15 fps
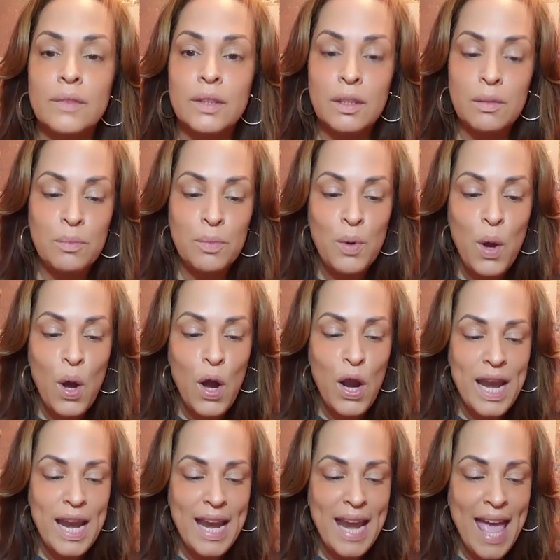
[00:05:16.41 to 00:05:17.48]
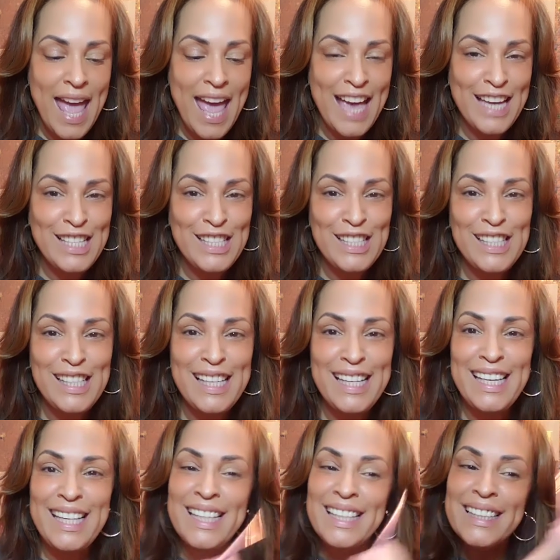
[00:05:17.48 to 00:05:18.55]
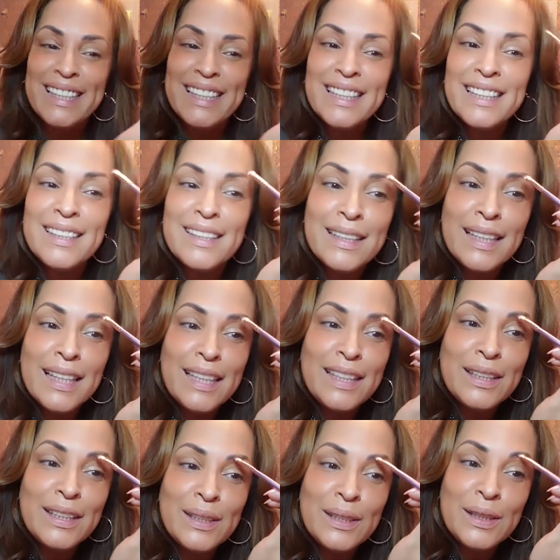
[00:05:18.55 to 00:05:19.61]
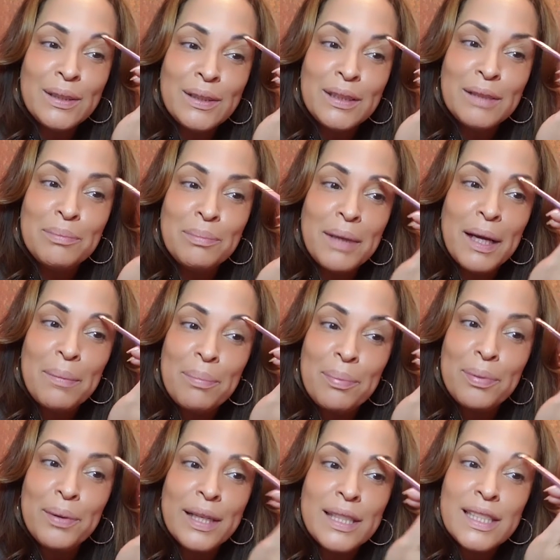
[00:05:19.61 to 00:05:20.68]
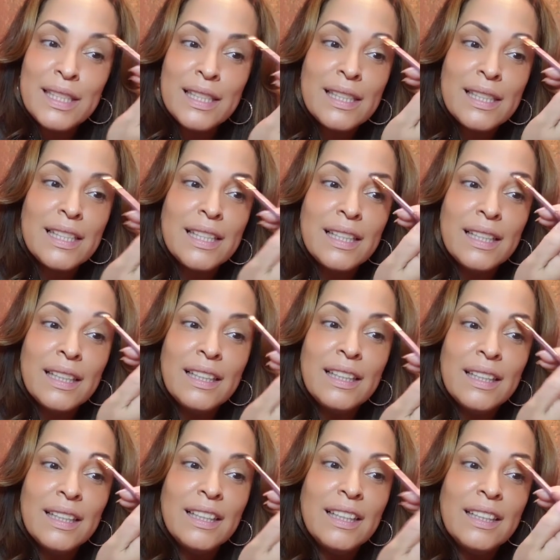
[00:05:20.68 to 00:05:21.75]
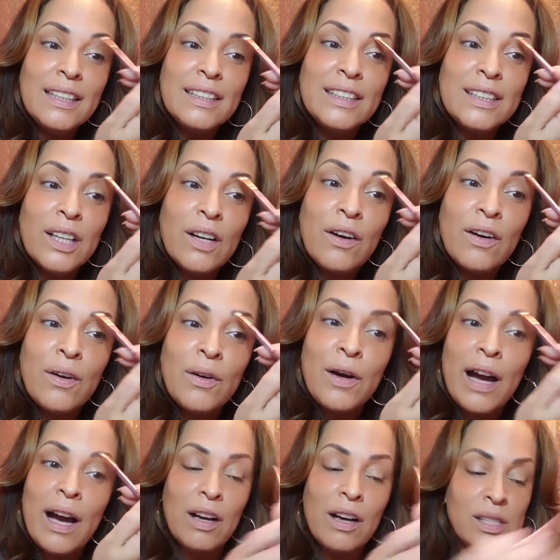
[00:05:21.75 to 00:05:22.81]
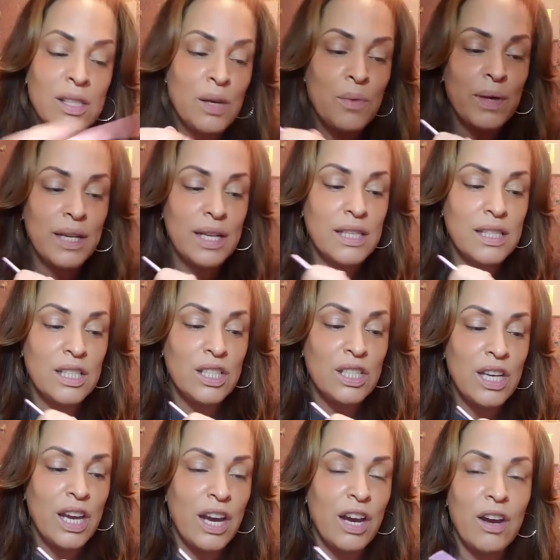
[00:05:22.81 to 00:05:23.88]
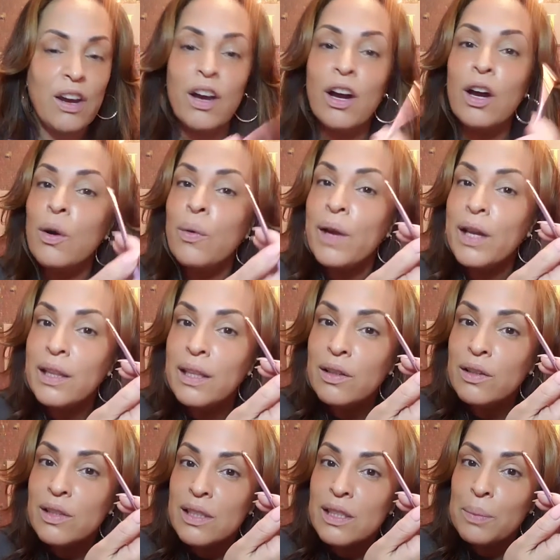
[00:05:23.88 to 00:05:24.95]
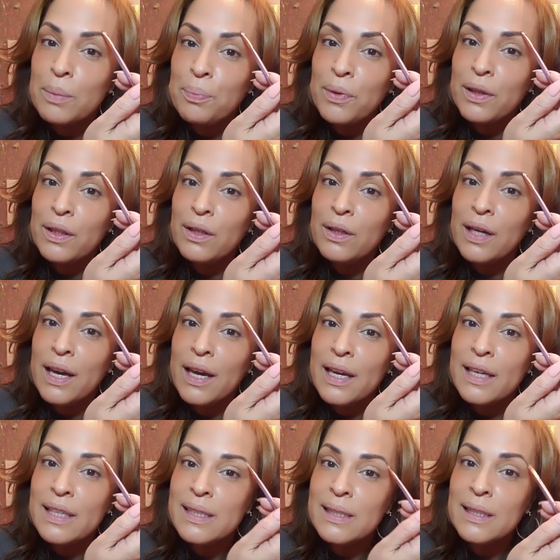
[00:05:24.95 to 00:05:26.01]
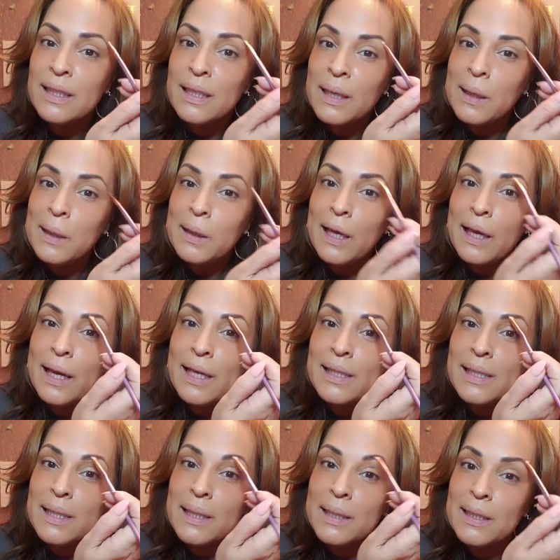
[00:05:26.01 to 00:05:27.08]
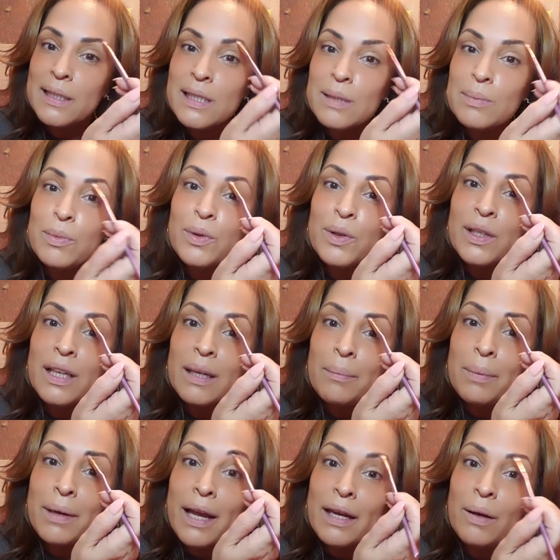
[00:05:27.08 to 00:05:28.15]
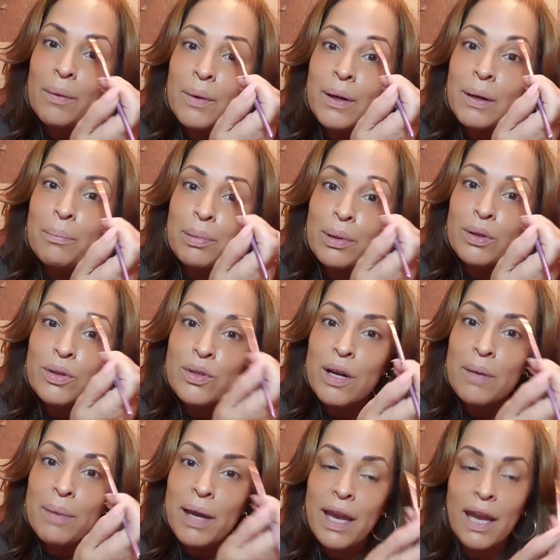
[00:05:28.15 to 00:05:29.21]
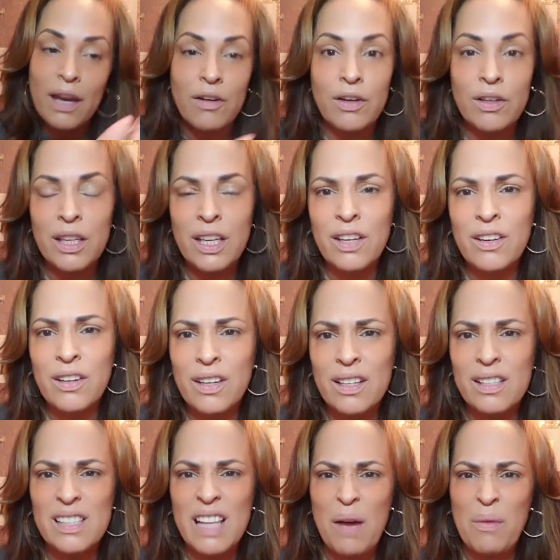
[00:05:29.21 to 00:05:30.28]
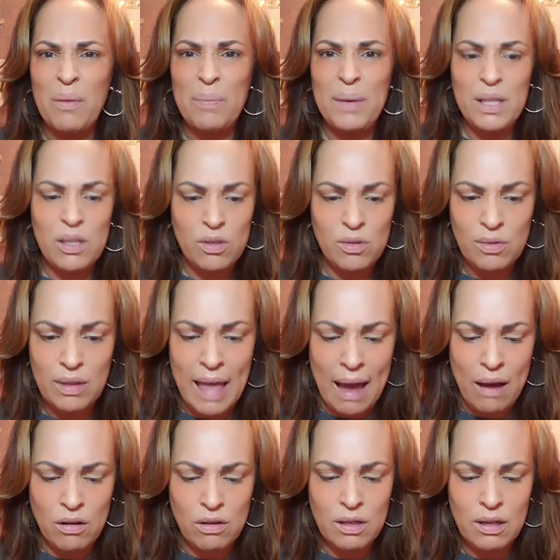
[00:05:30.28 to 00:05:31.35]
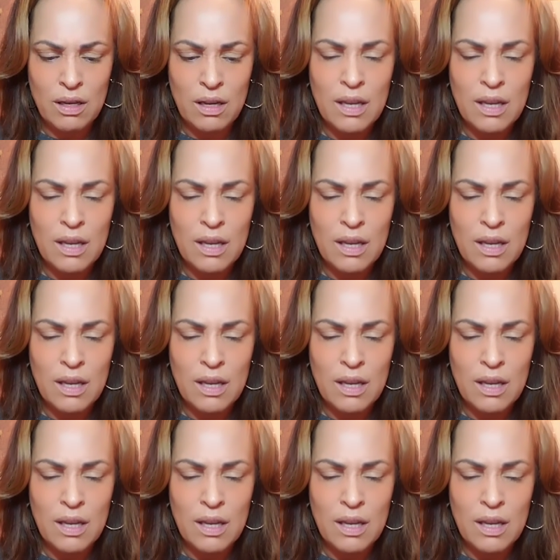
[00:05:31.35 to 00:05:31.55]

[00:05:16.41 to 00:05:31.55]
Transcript: Good morning, Ashley. How you doing, my precious? So I also wanted to share a quick little tip with you guys that I did this morning, but I didn't want to blow dry my hair on here because that would be too loud.